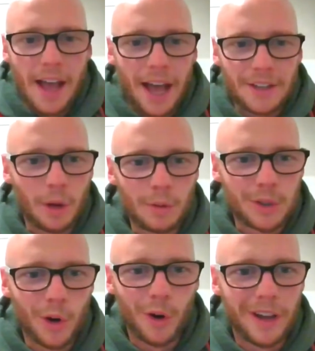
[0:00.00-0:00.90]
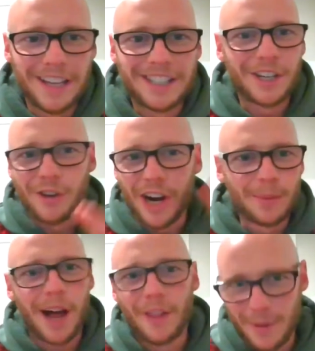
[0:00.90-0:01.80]
Soul Tour is an
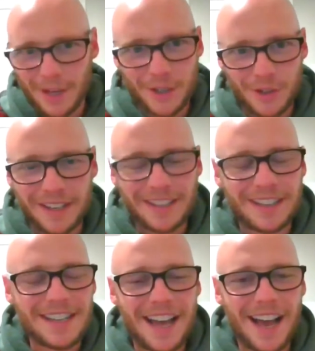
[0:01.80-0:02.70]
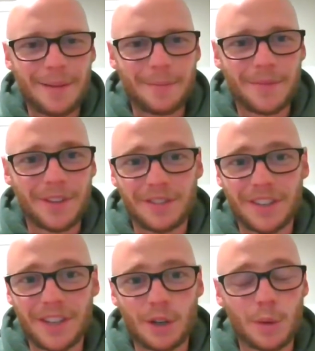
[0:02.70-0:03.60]
incredible other ministry that
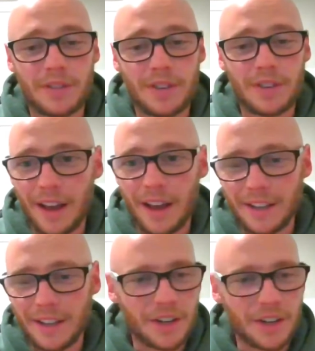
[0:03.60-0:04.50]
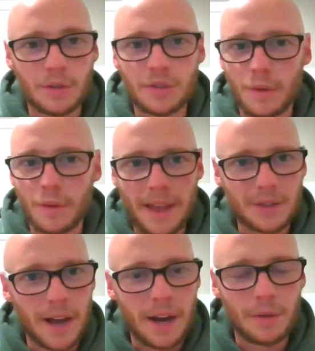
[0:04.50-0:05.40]
deals with young adults with
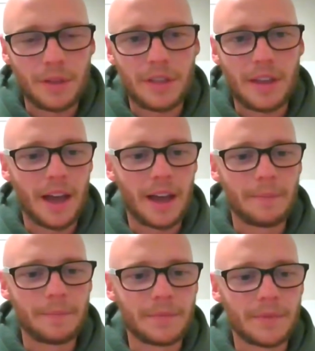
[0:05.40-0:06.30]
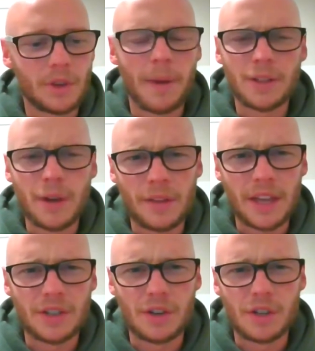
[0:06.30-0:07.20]
mental health, not mental health
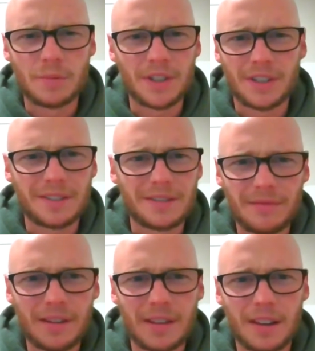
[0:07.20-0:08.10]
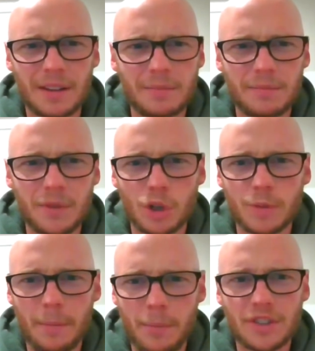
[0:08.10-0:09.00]
issues, but just it talks
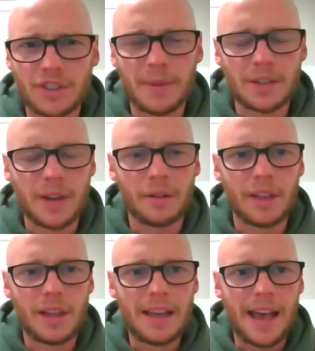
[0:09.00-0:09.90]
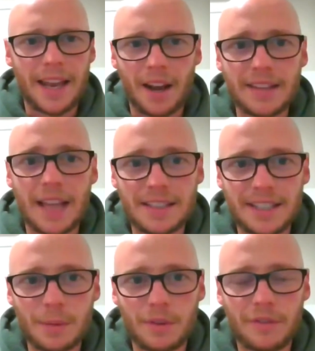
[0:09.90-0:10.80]
about positive mental health and
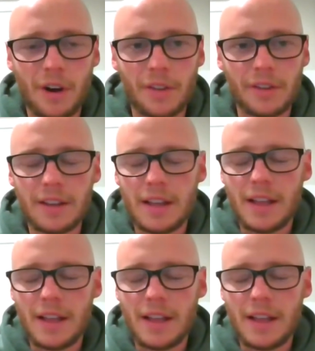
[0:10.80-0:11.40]
identity with the Father.